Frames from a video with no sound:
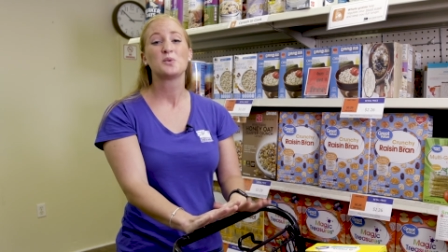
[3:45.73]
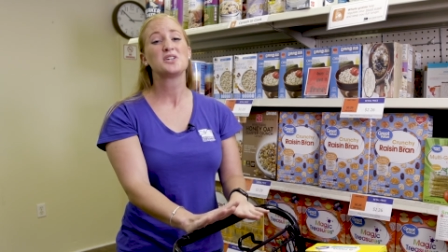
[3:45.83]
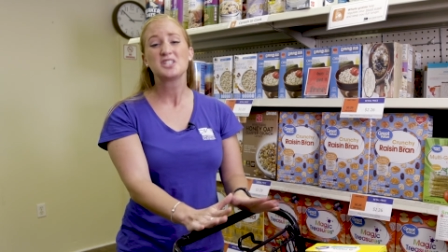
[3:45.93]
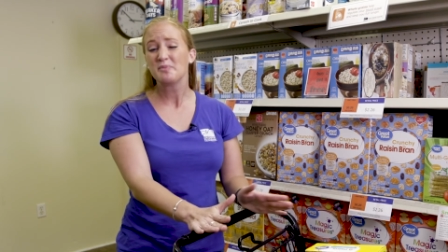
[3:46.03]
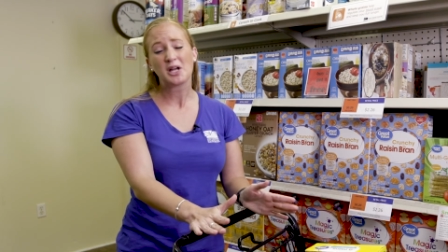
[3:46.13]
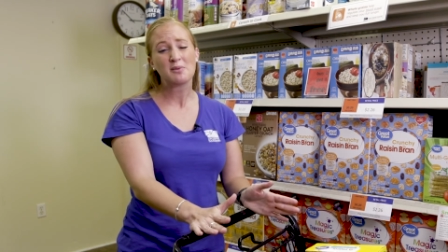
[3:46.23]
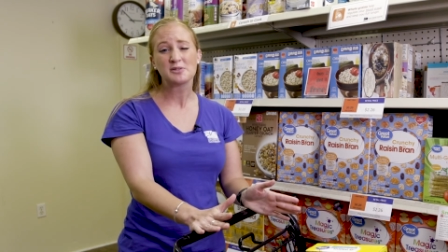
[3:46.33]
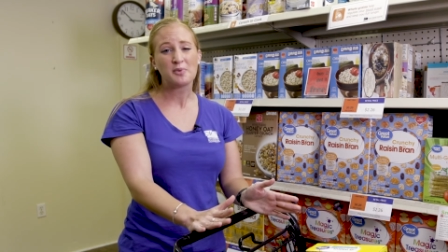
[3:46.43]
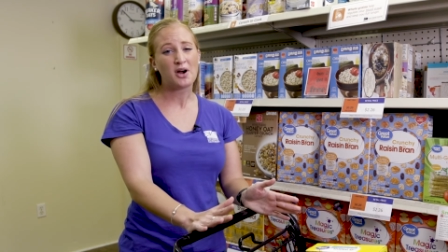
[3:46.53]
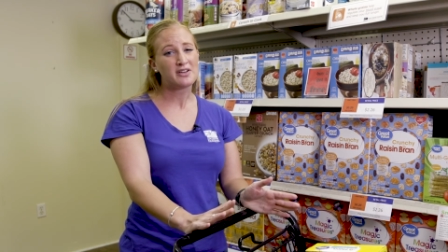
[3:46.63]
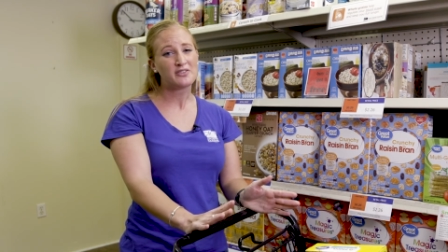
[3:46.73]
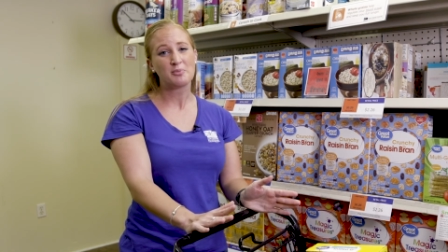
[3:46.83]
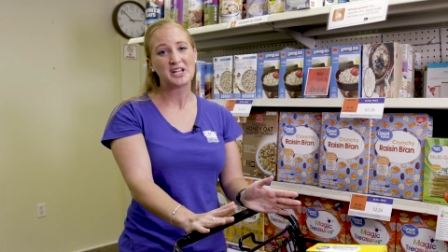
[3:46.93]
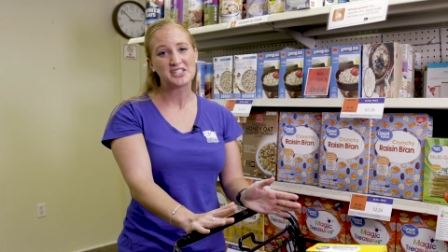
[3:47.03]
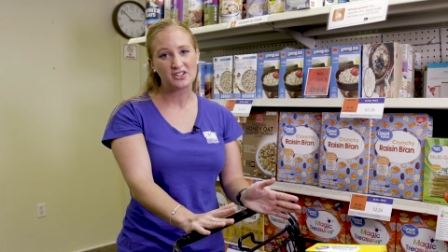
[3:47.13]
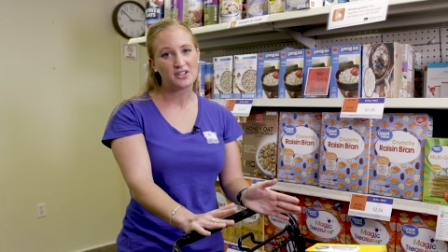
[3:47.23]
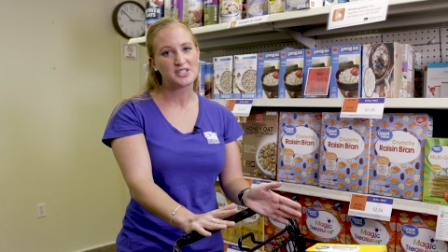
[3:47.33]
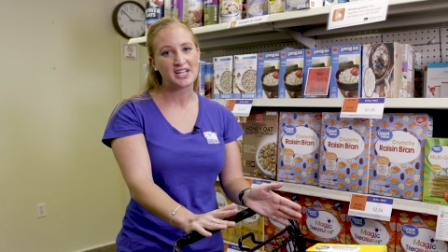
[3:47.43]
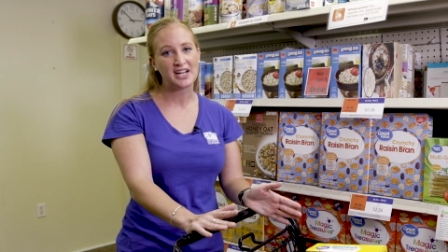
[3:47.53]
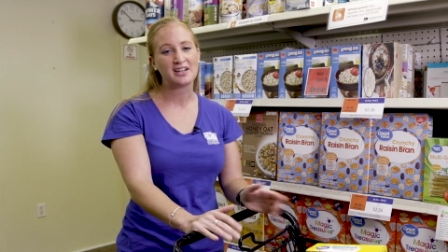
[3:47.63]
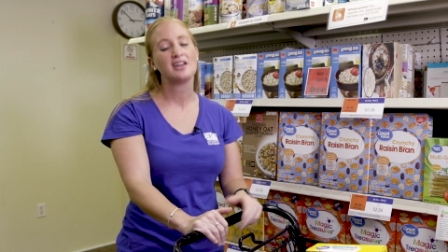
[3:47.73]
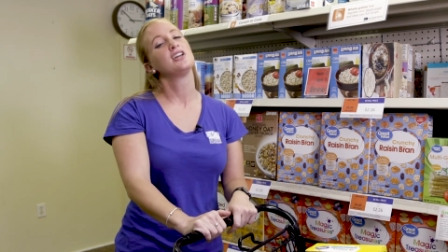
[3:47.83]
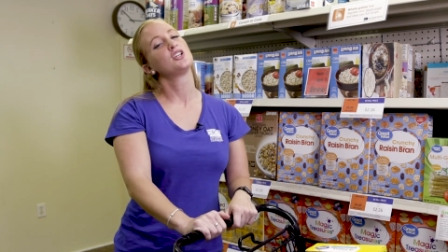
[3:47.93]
Once it becomes part of your basic routine,